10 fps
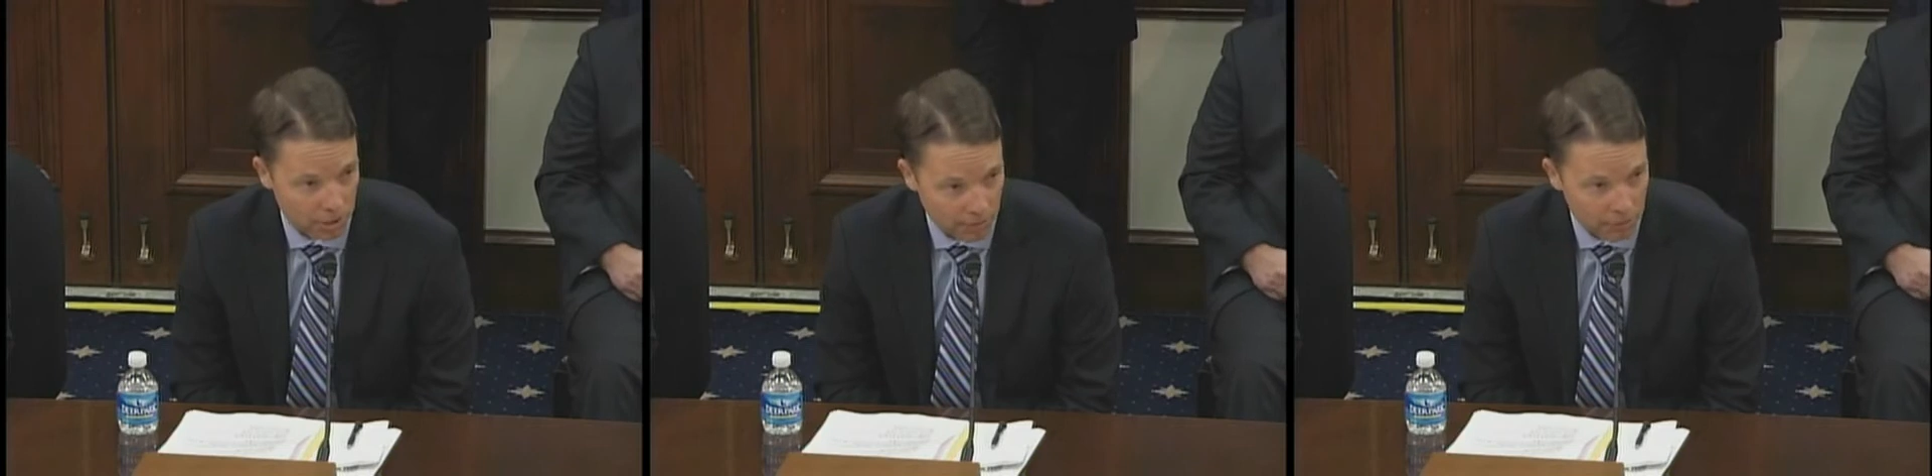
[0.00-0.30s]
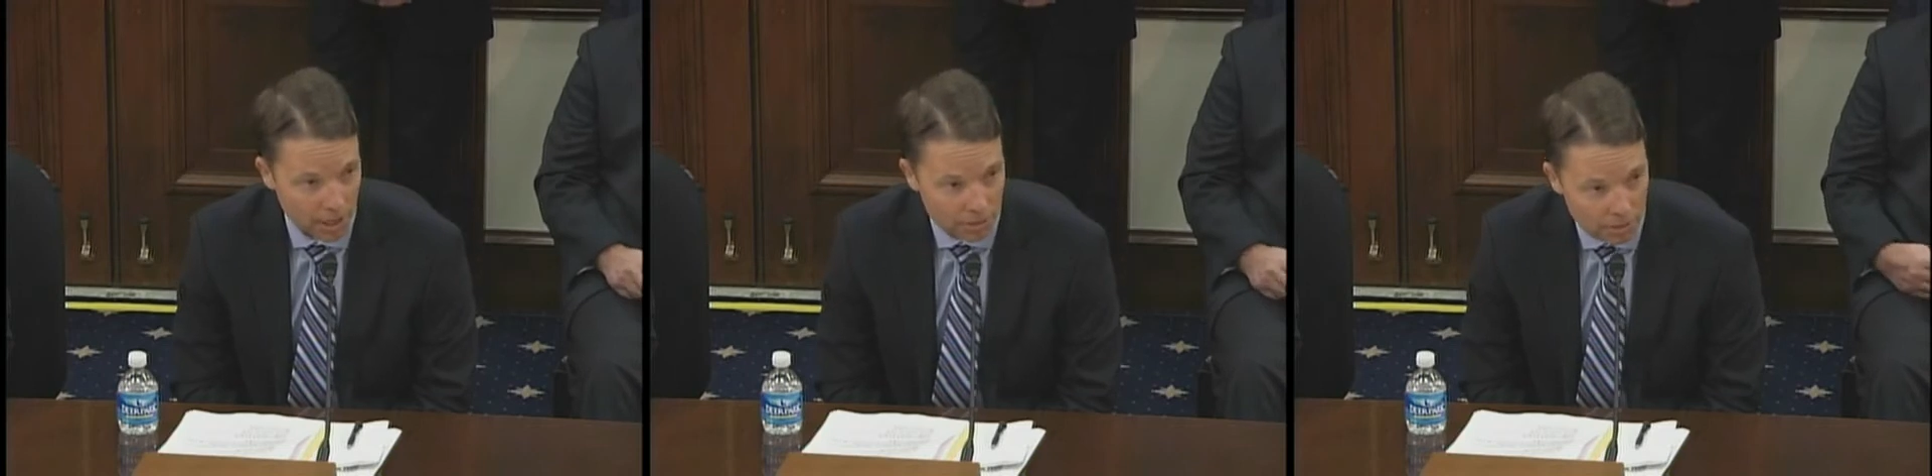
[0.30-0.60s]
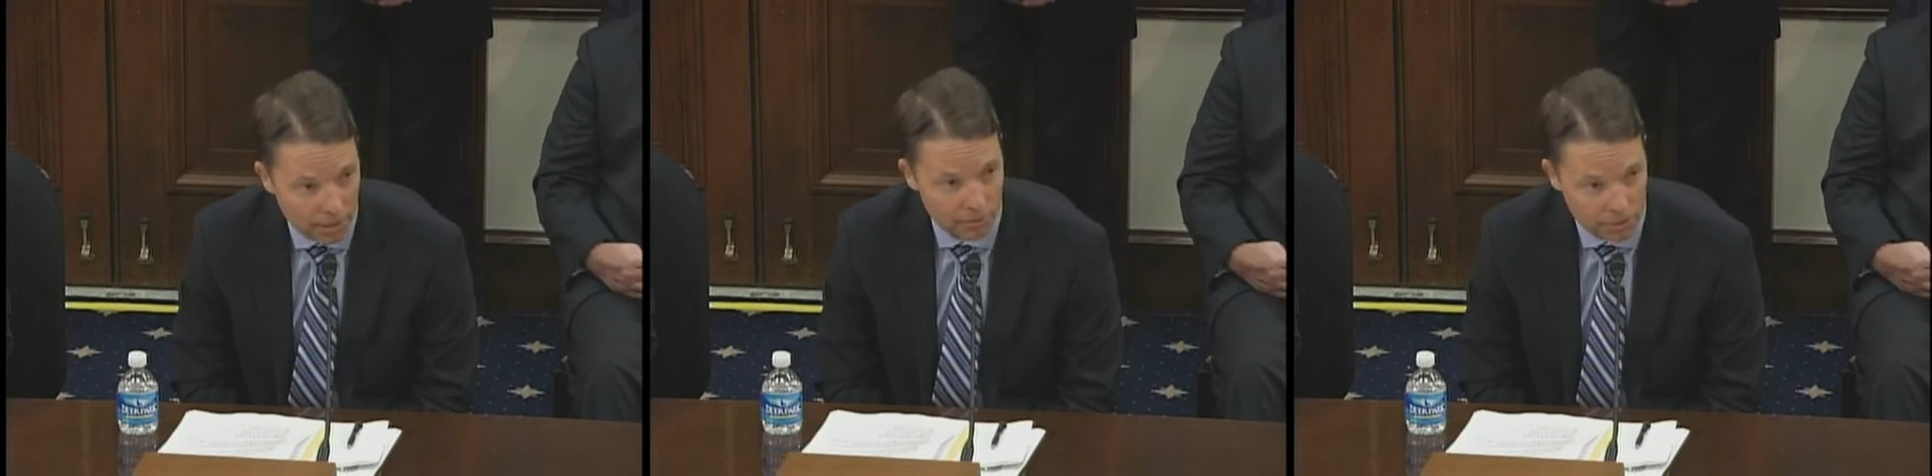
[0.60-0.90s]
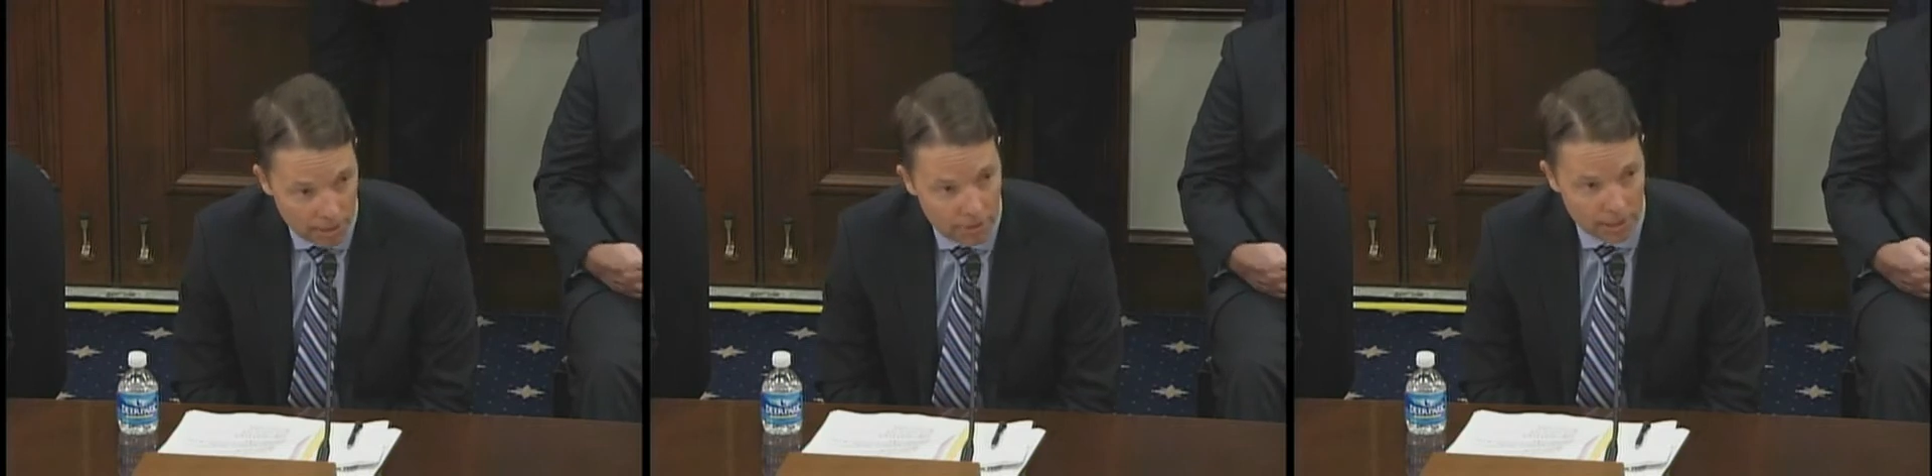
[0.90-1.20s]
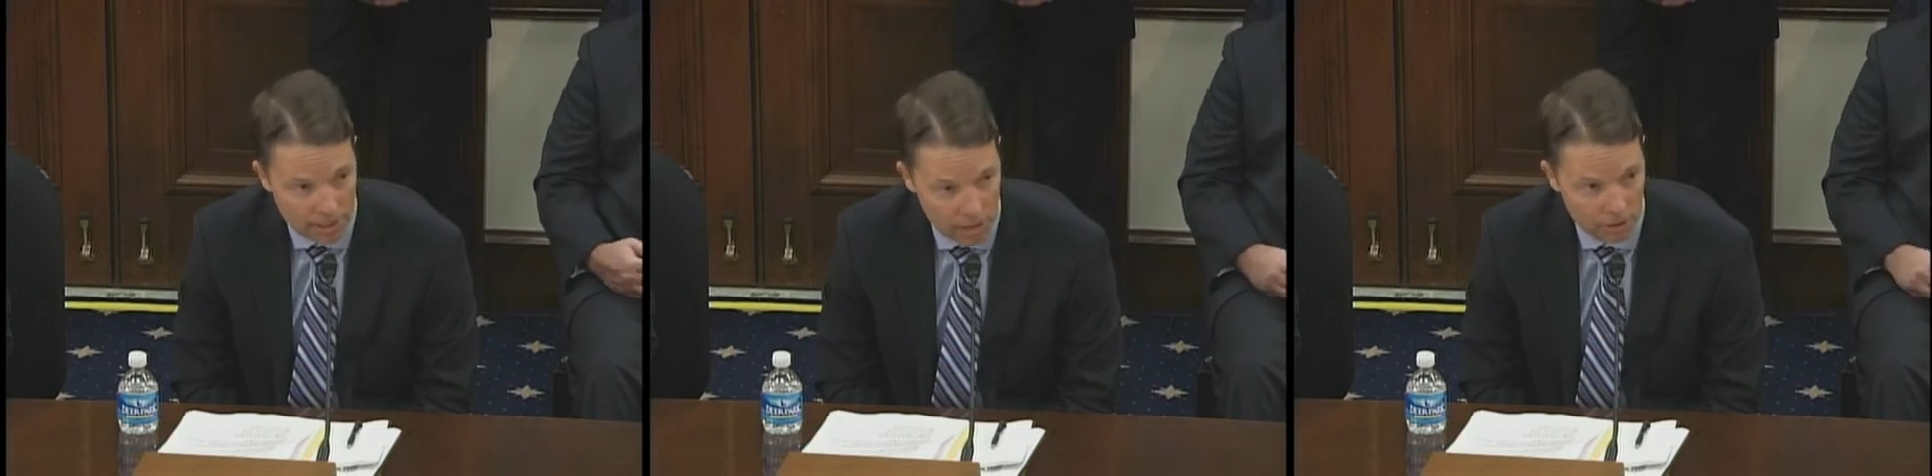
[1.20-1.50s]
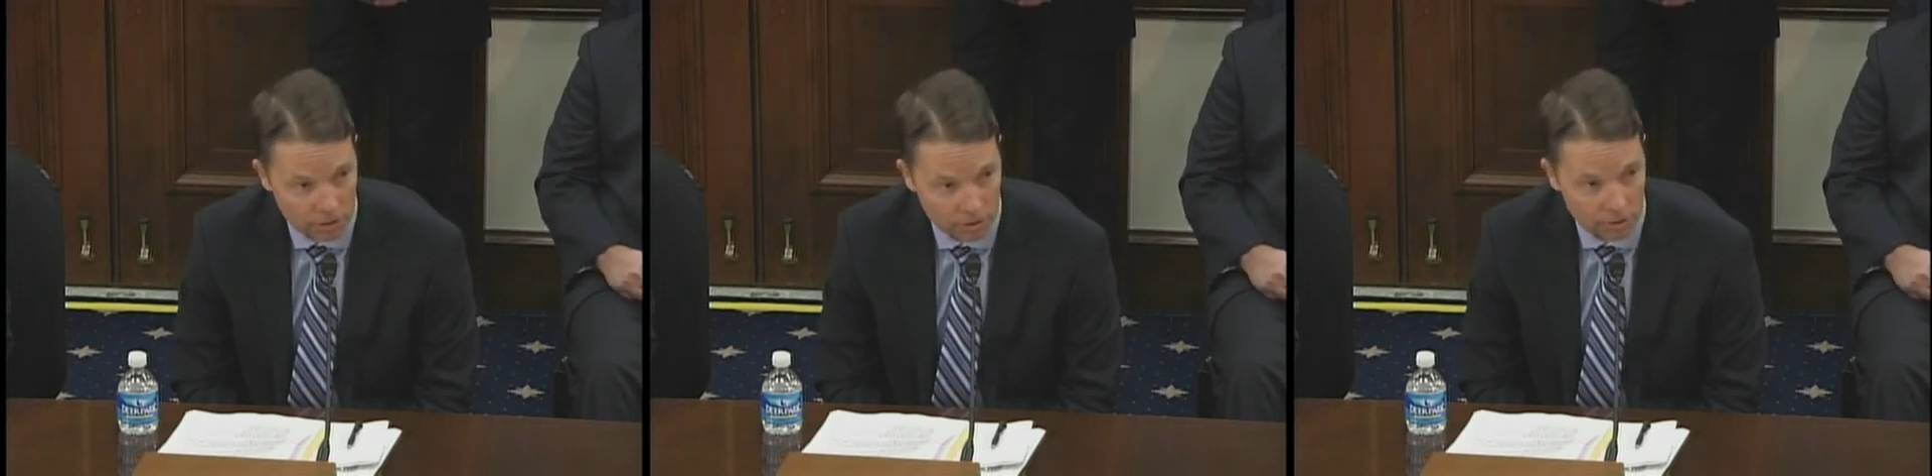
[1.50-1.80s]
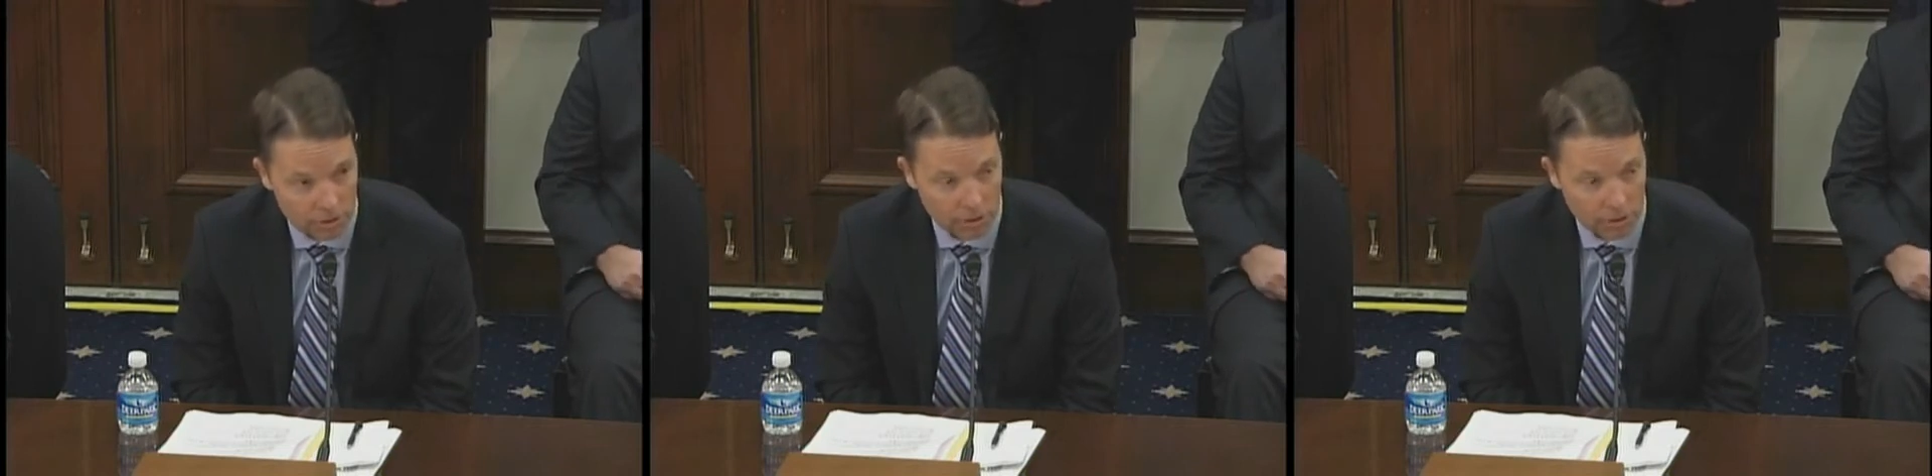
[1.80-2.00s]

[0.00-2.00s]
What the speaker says: They've done the analysis